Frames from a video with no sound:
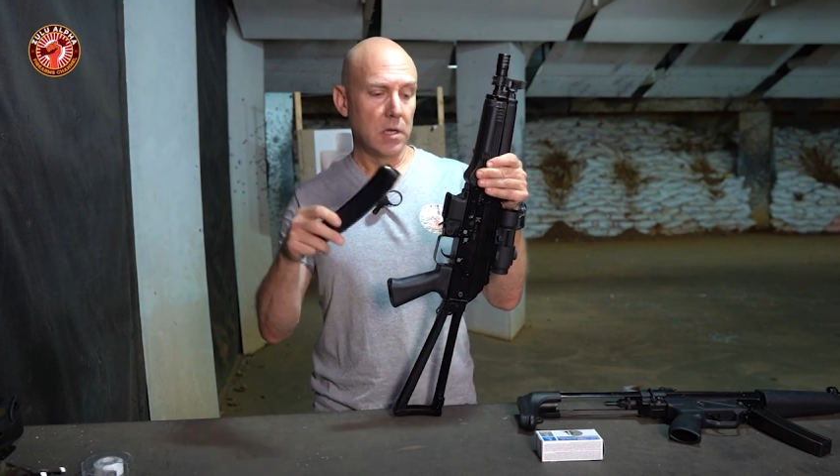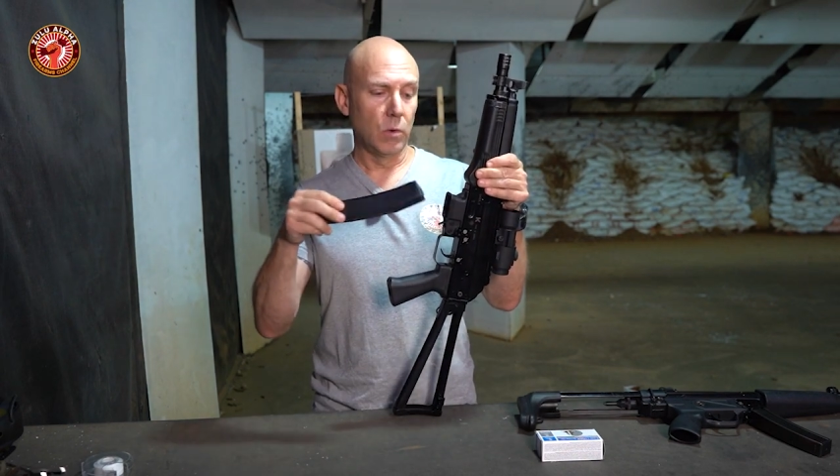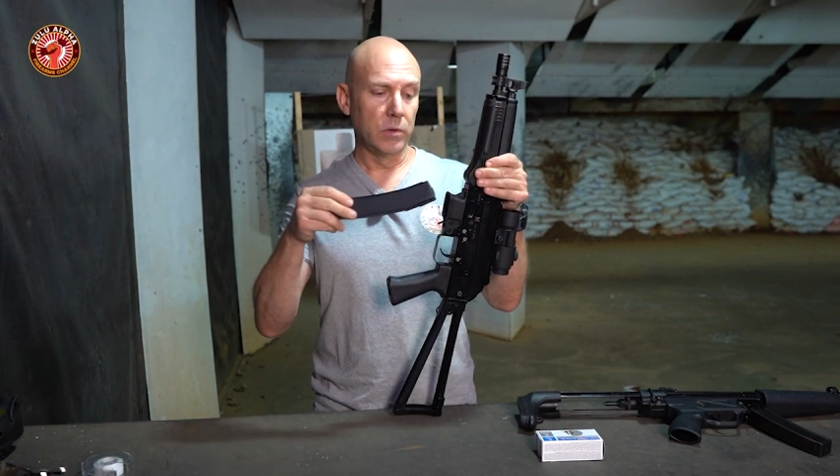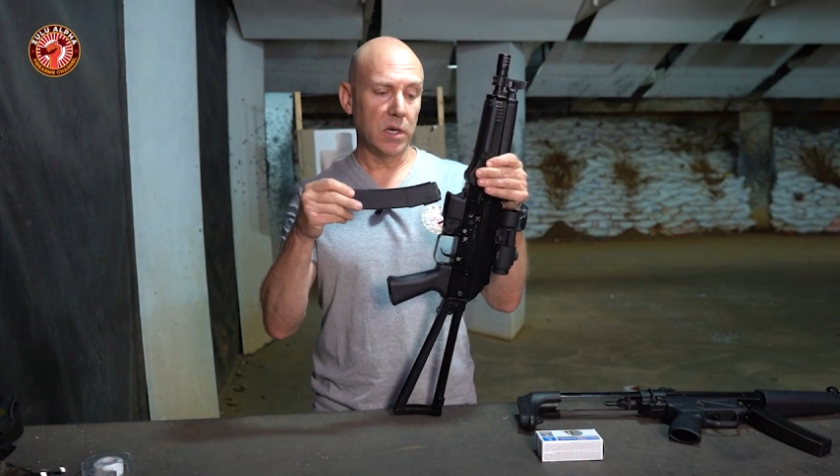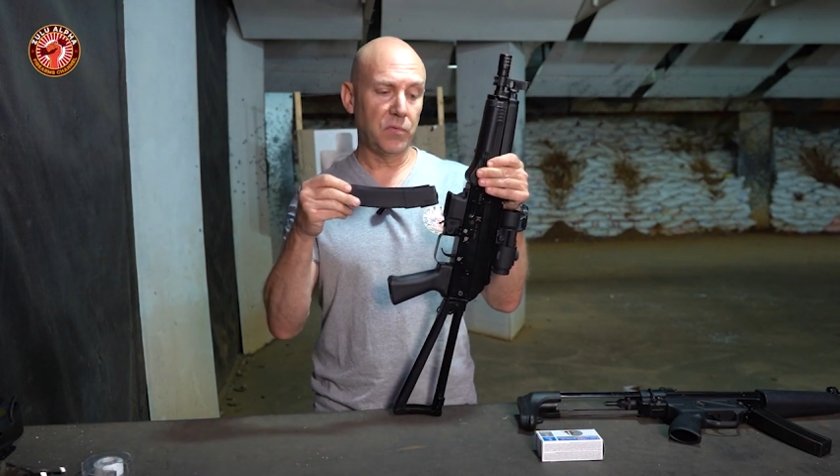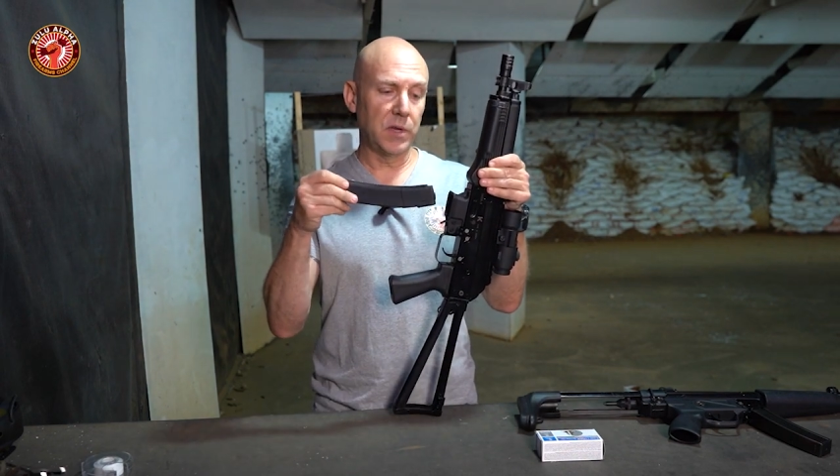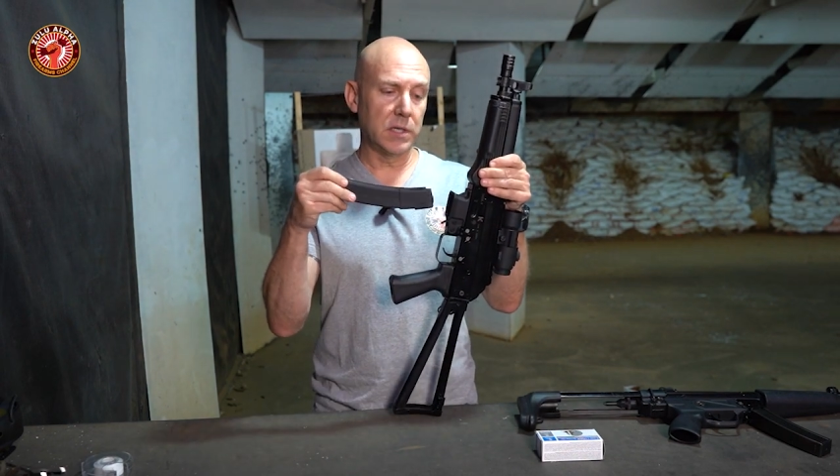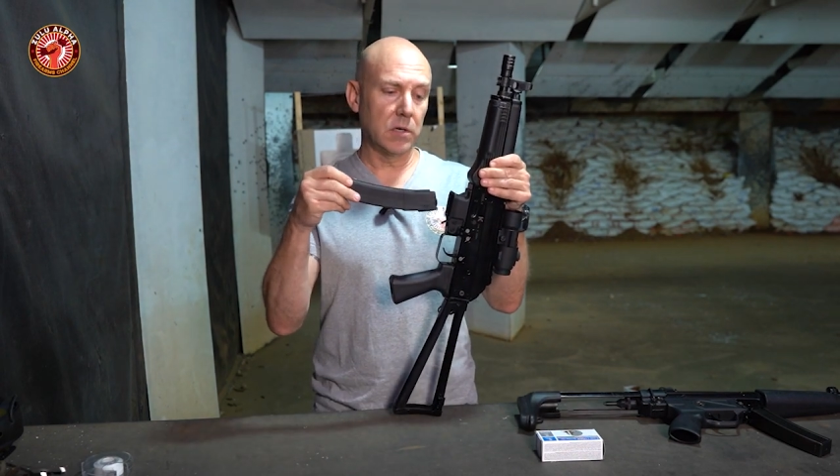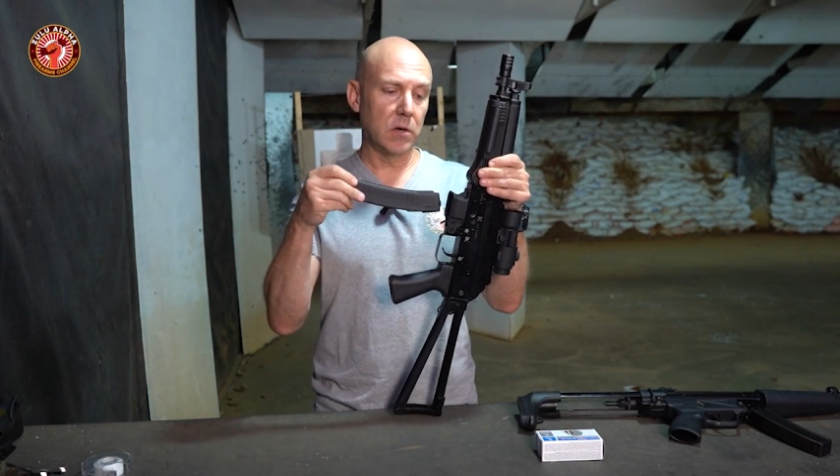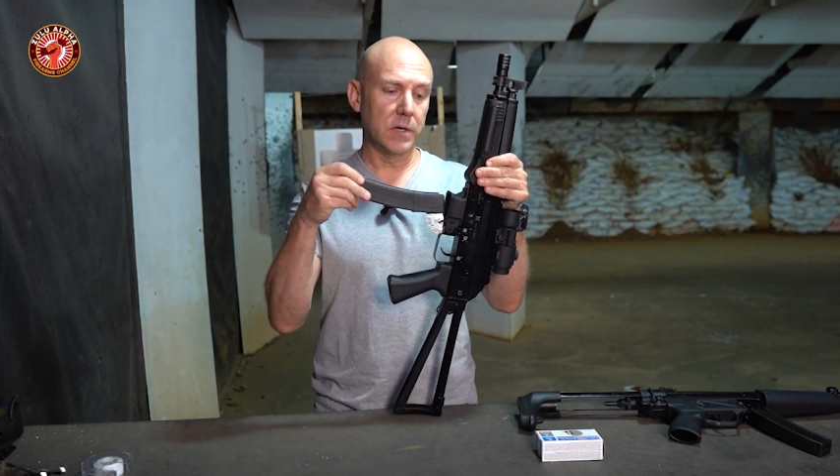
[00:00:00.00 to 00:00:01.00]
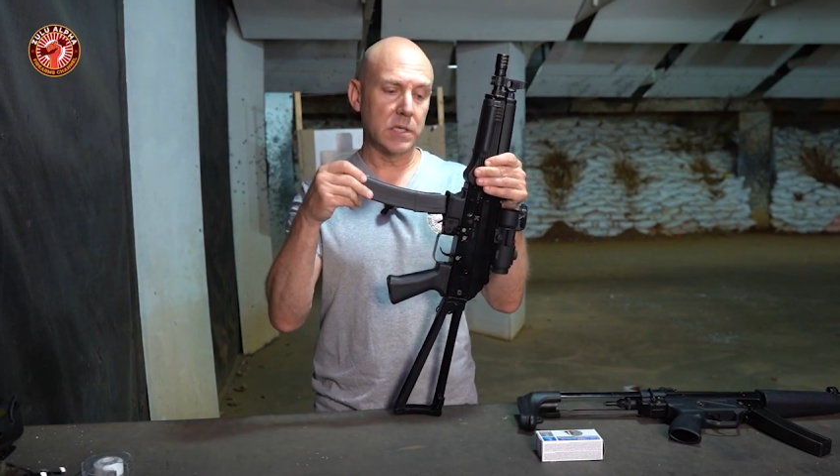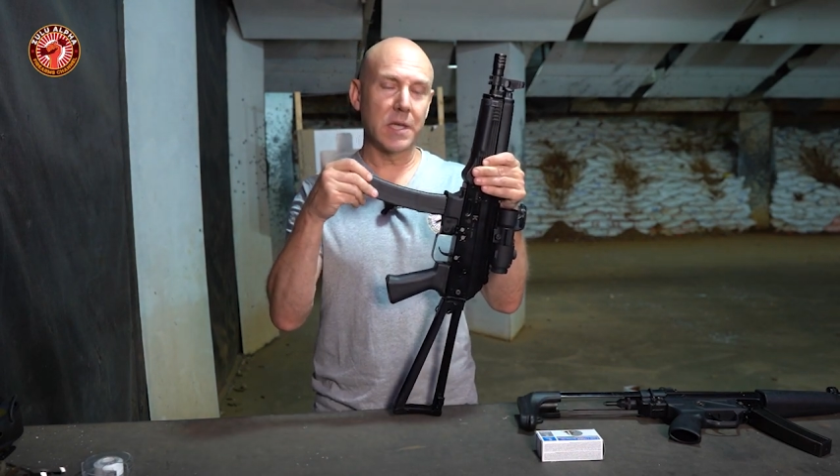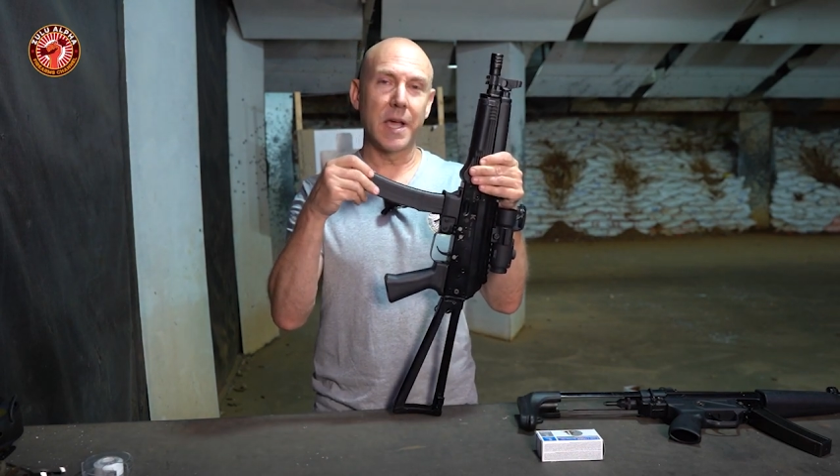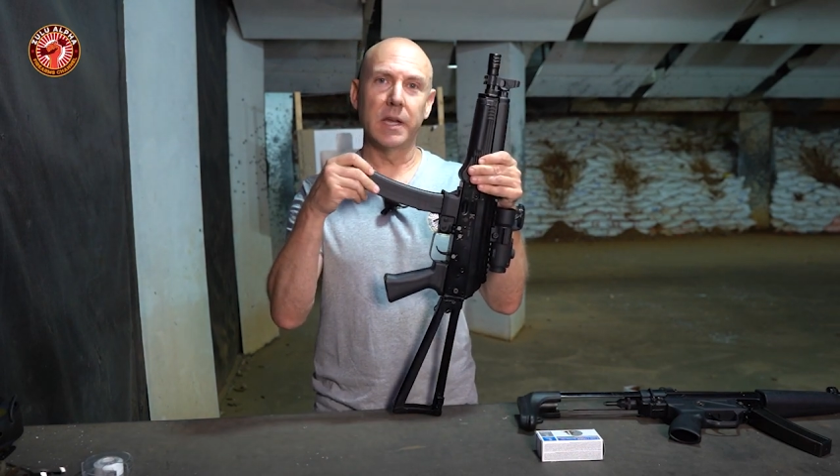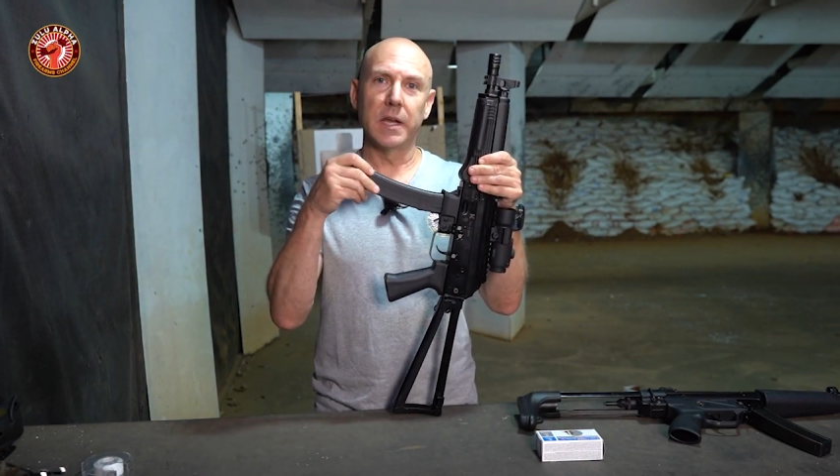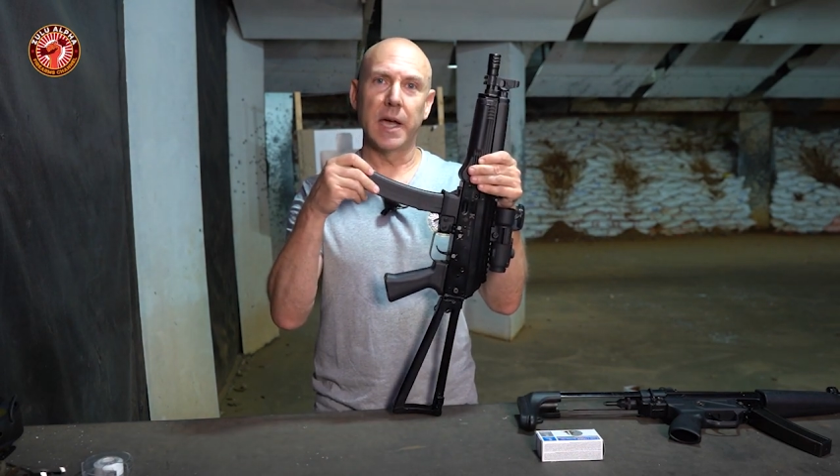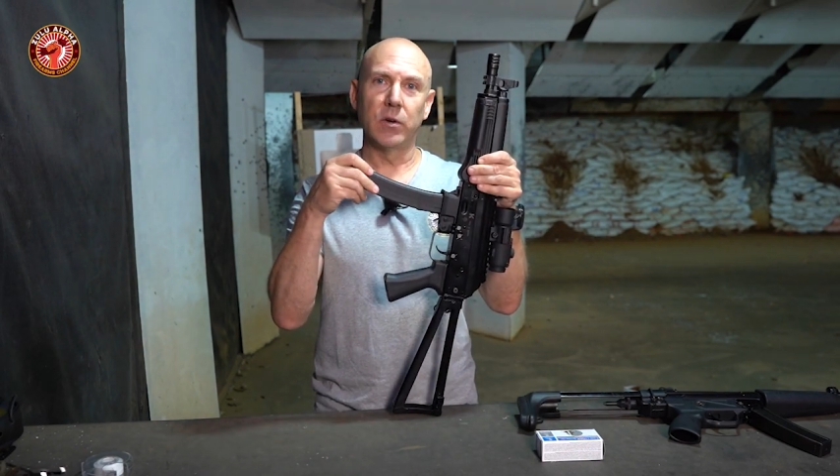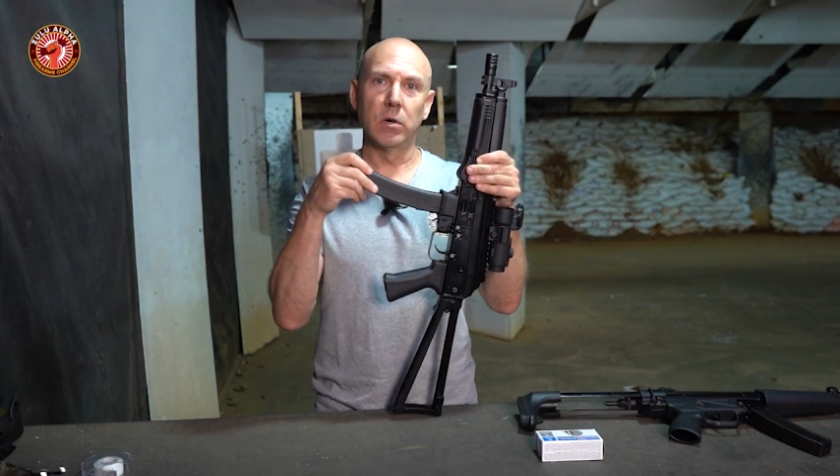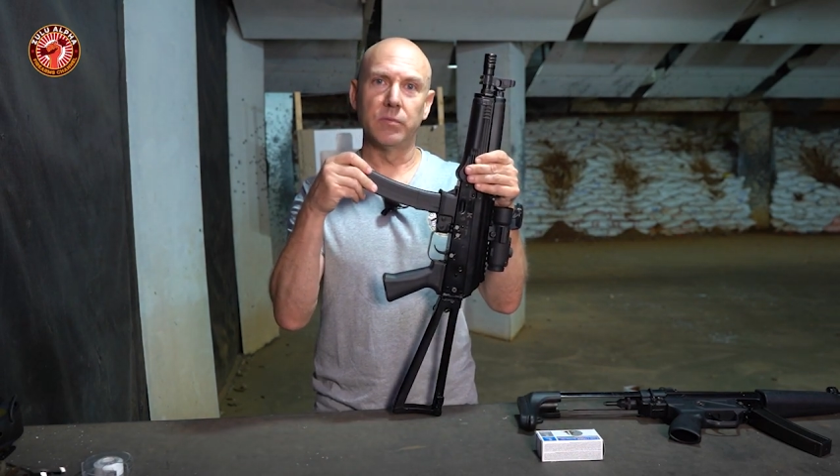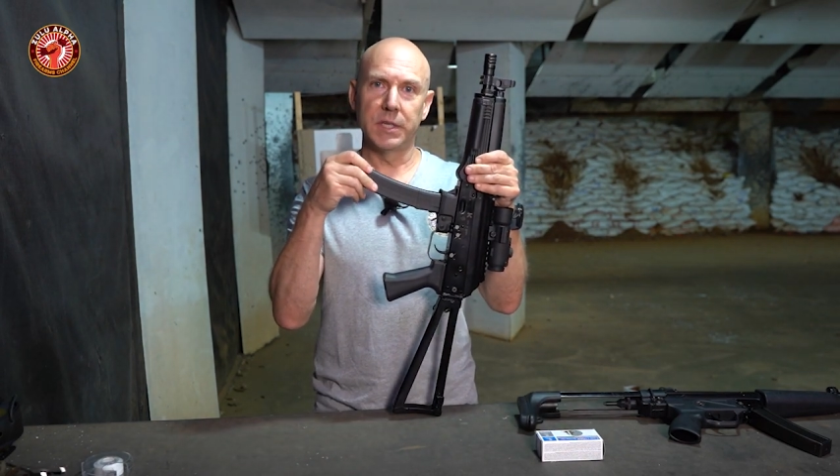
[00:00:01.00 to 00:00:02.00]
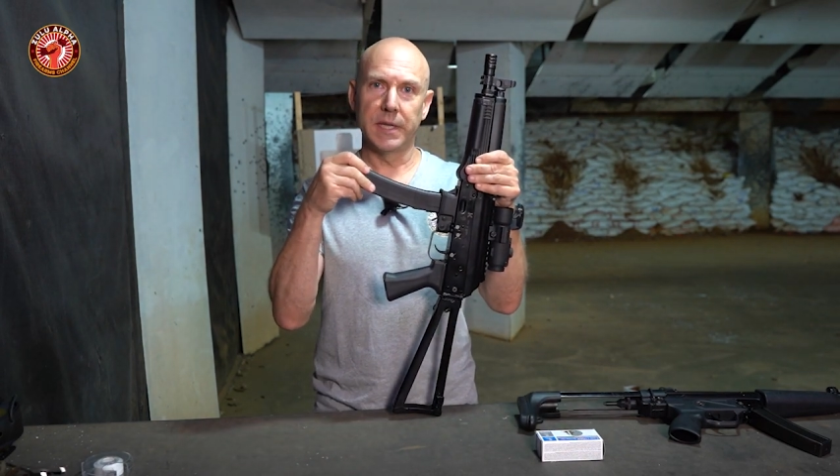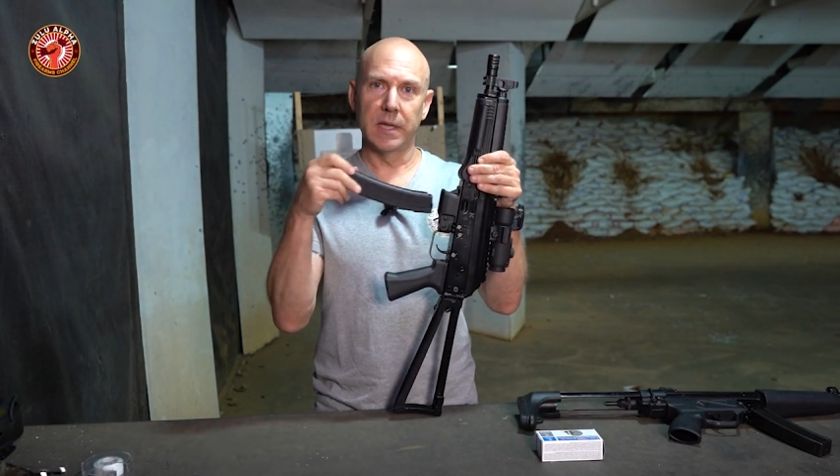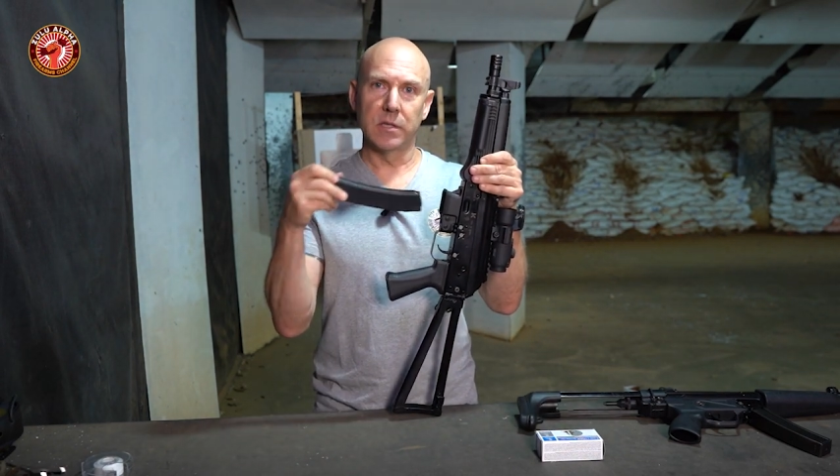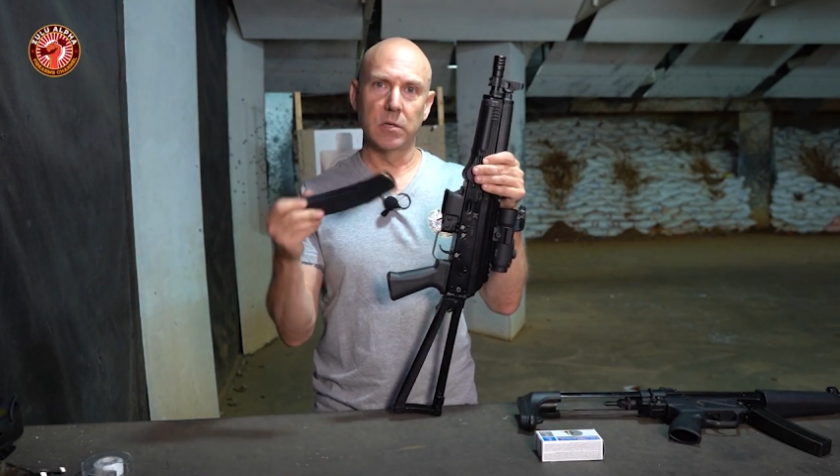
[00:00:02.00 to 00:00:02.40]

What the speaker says: will not fit on a Saiga 9 or a Vitiaz.